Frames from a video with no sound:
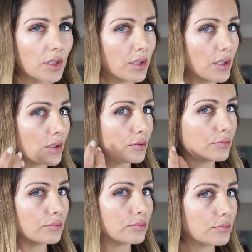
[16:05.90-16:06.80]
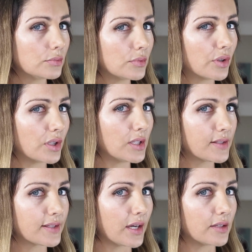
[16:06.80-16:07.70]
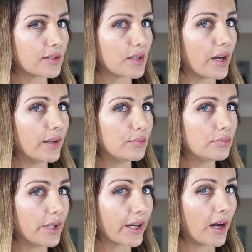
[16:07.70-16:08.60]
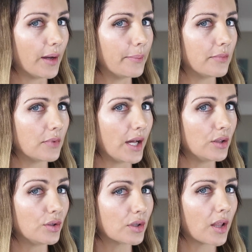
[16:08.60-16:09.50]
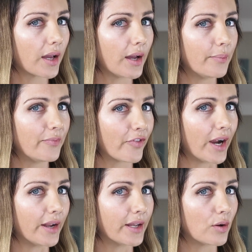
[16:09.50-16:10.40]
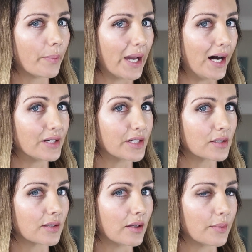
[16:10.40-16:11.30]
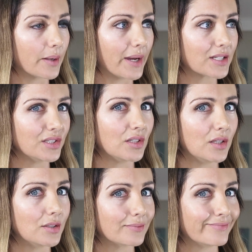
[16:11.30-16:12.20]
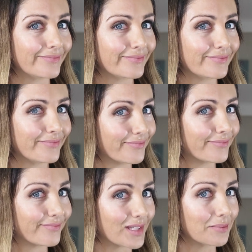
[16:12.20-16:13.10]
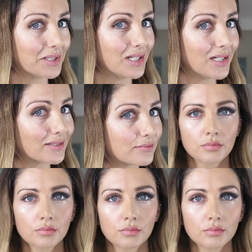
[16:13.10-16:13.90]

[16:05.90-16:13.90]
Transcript: And then look at this sad side. Like I look like I'm frowning or pouting or something, but I'm actually not, look. I'm not.